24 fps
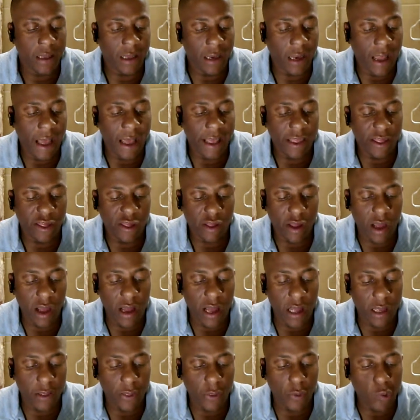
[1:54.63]
The light
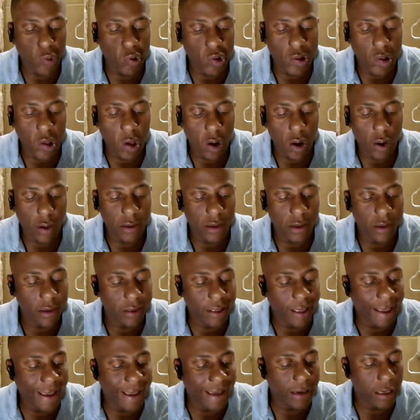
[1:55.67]
shines through the
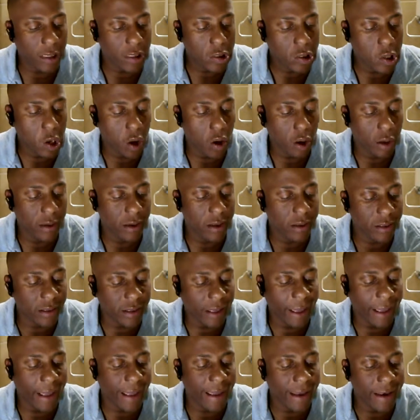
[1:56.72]
darkness, and the darkness
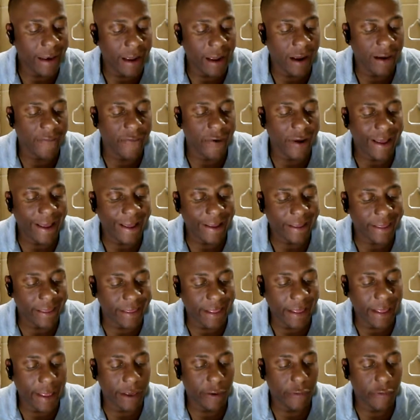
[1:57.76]
can never
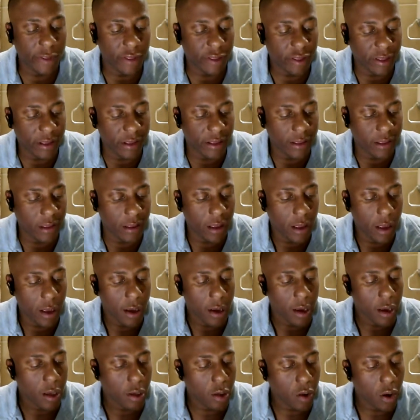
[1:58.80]
extinguish it.
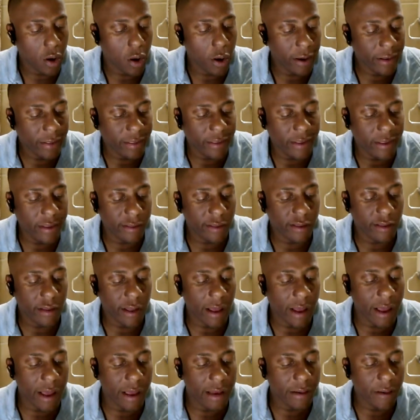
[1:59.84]
God sent
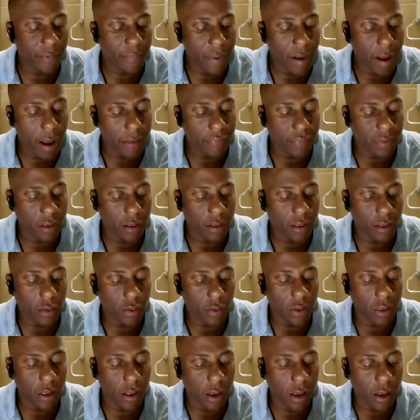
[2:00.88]
John the Baptist
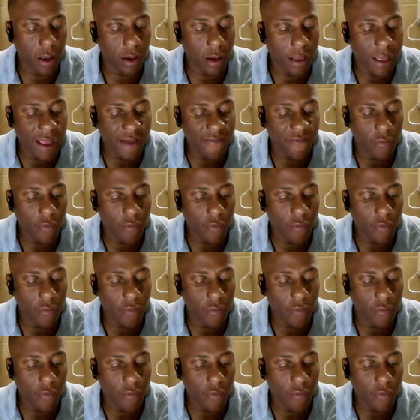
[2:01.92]
to tell